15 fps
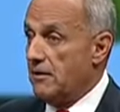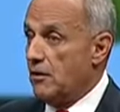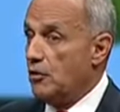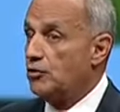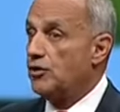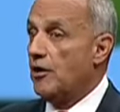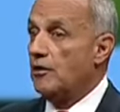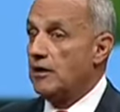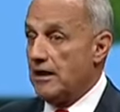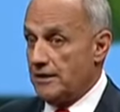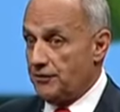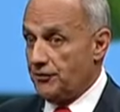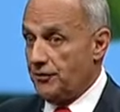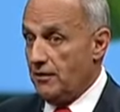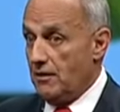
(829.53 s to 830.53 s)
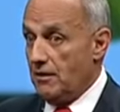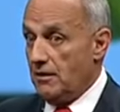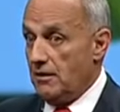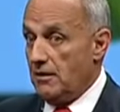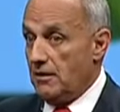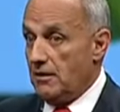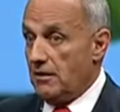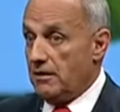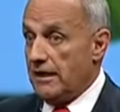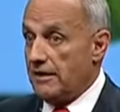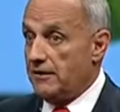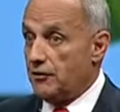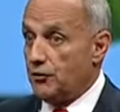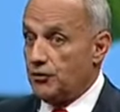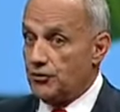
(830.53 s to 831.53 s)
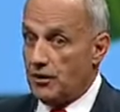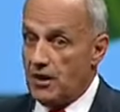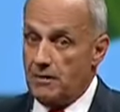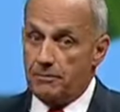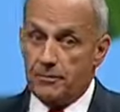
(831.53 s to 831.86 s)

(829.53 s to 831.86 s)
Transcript: who told us that this was a